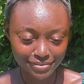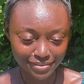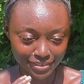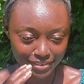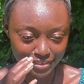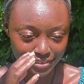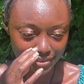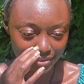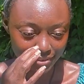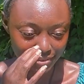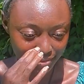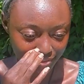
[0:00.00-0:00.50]

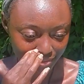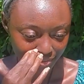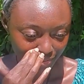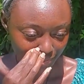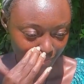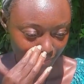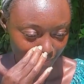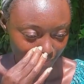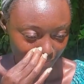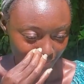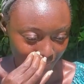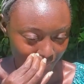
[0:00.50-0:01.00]

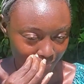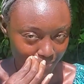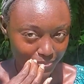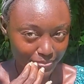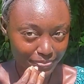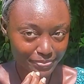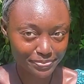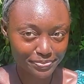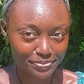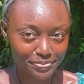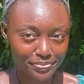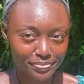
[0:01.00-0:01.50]

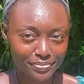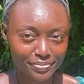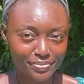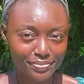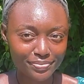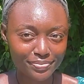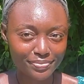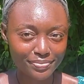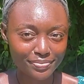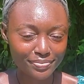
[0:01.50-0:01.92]
No one is speaking in this clip.